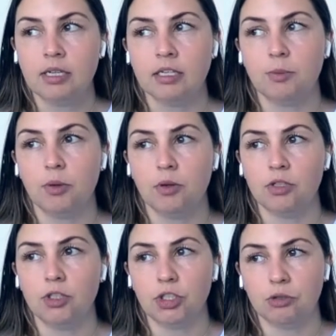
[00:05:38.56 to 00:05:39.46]
tend to
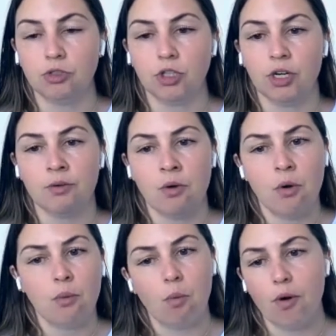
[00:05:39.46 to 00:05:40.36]
put
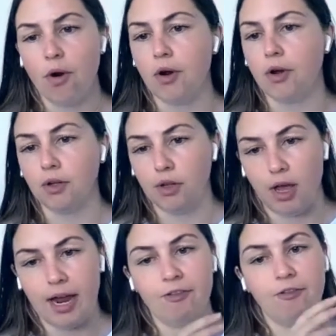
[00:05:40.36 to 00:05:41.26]
children, work,
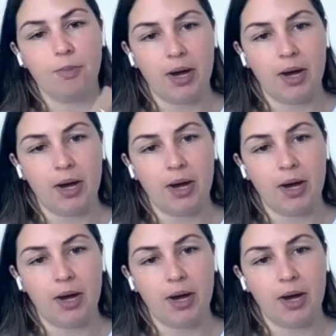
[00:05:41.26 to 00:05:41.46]
life,